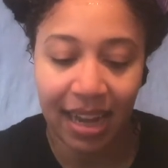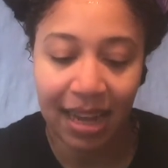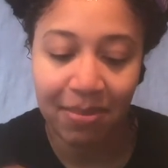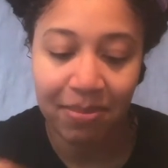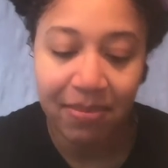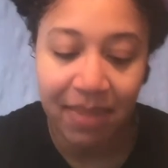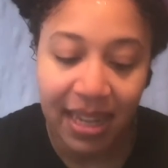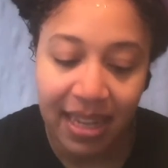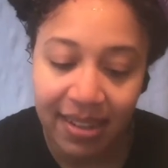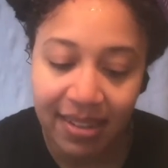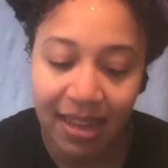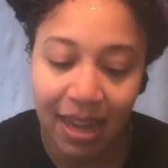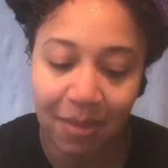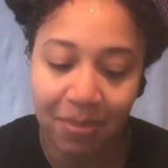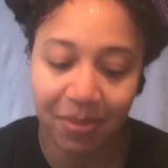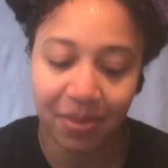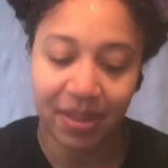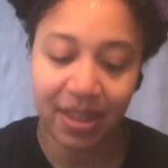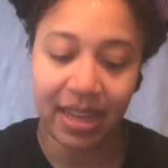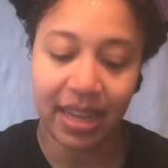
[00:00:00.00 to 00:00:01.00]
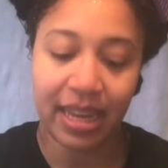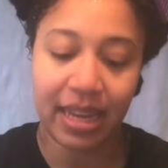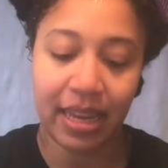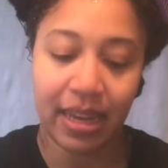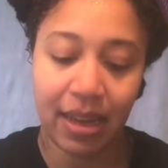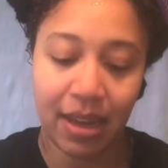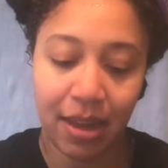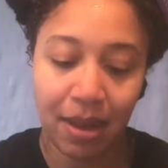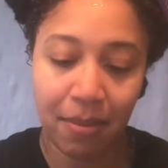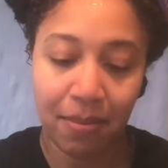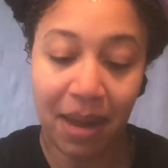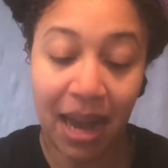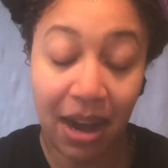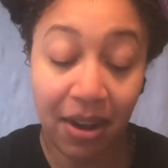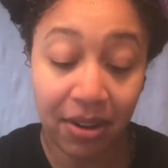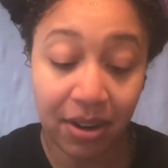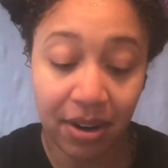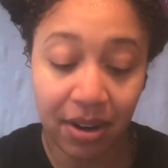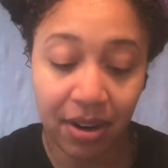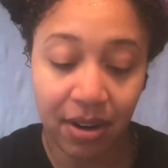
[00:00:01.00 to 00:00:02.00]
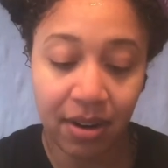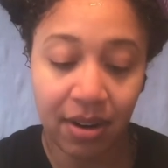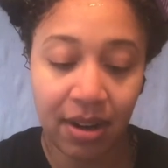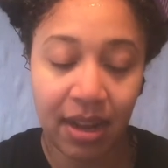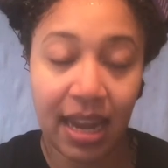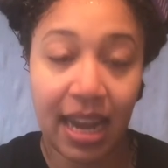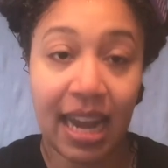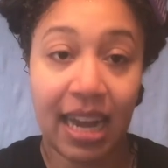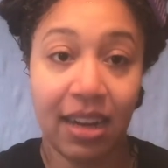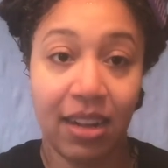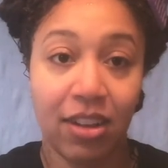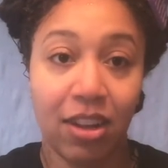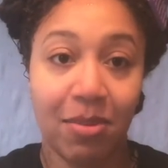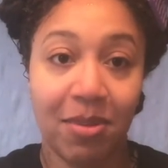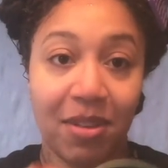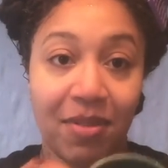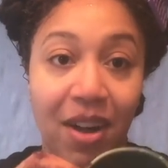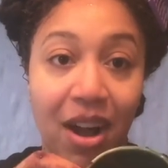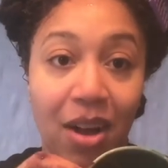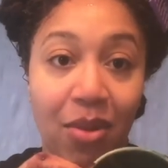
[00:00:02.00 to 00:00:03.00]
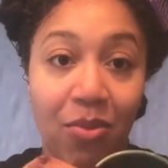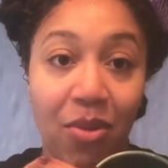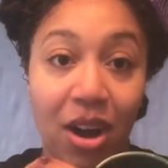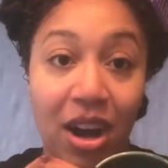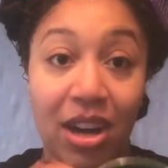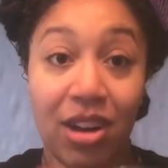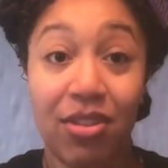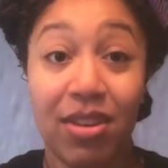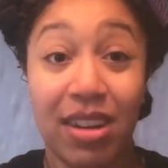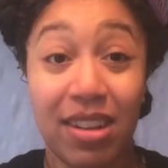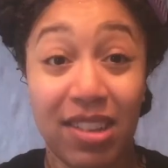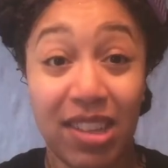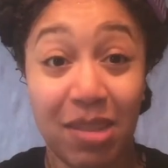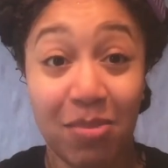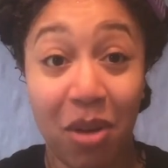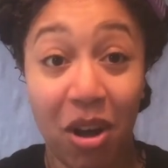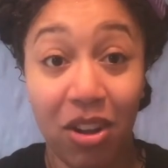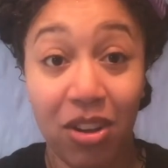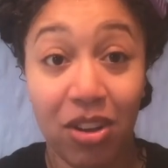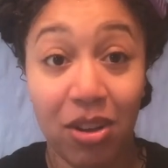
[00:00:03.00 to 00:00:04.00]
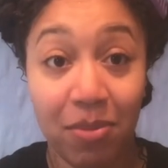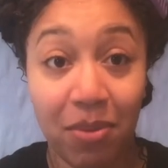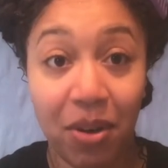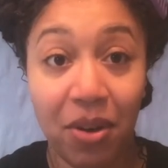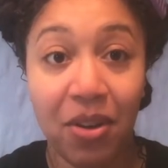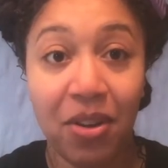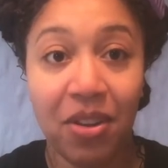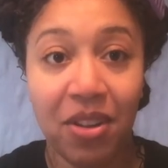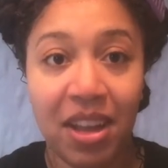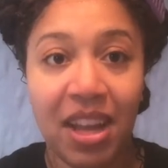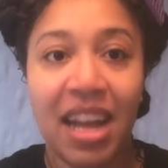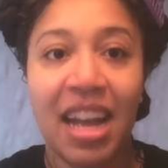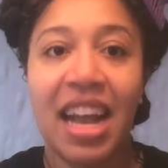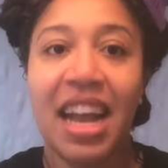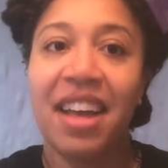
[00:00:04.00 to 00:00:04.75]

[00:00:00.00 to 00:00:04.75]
I mix up the powder and a little bit of hot water in a smaller bowl,